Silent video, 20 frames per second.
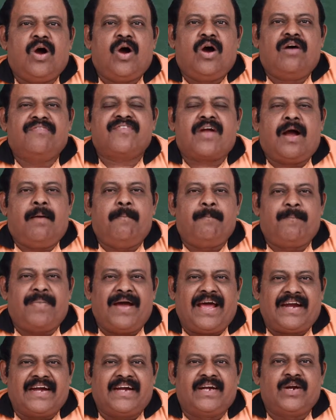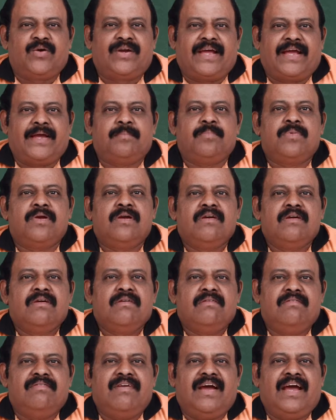of comparative type
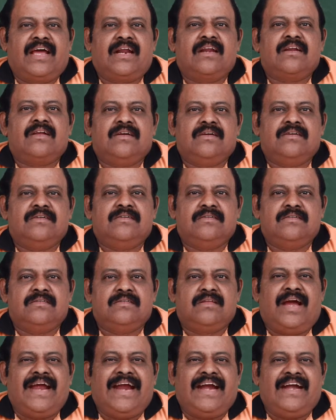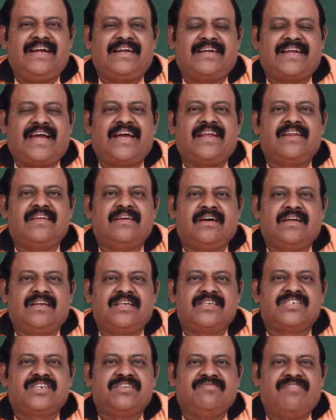where the entire year
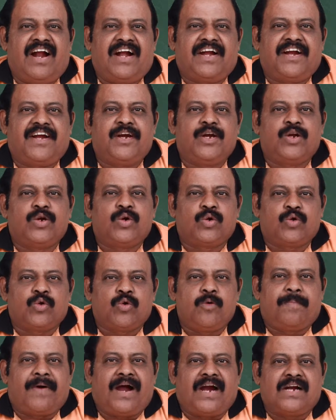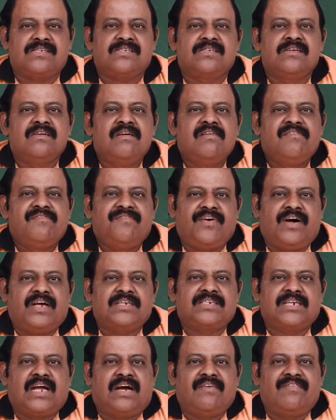is divided into two parts,
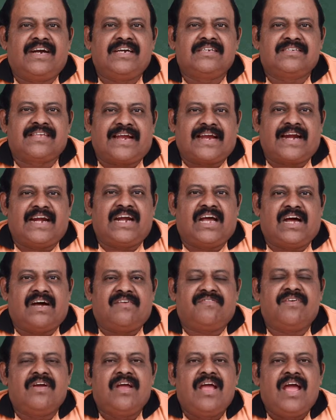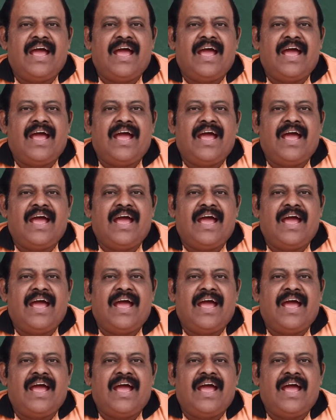first half and second half,